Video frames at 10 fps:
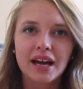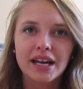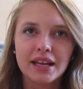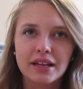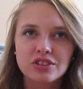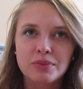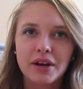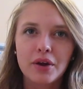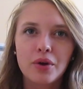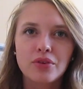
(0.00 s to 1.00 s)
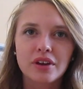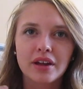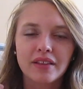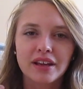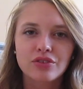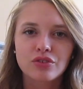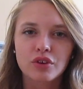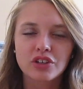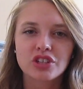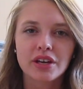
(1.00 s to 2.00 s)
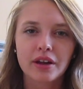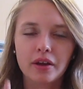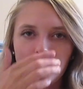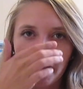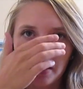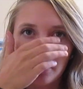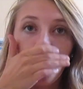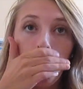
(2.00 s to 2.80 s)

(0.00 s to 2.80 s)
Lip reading: kind of itch my nose and I like scrunch it and I go like,